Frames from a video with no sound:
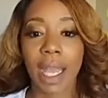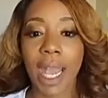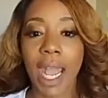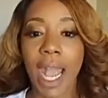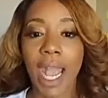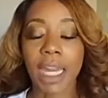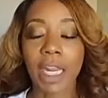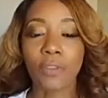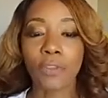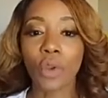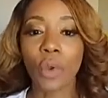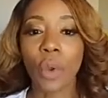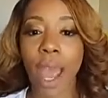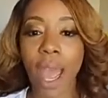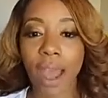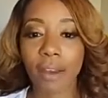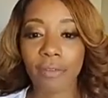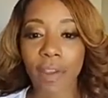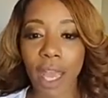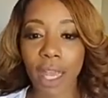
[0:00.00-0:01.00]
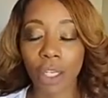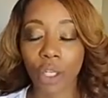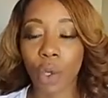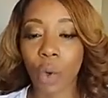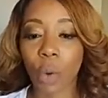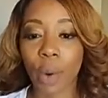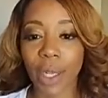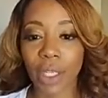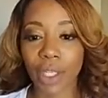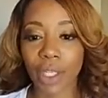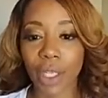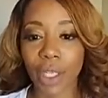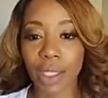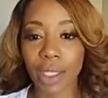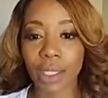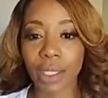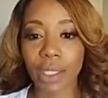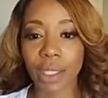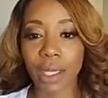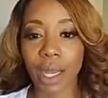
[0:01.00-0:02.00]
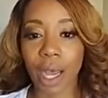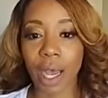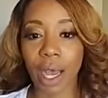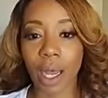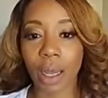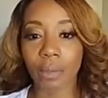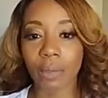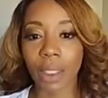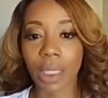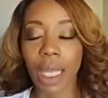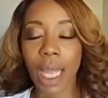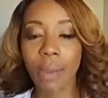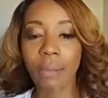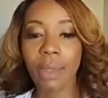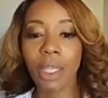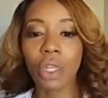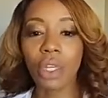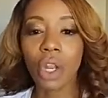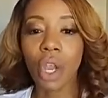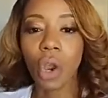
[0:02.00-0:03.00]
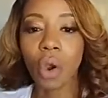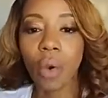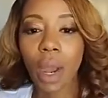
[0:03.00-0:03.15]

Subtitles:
And if you have any questions, let me know.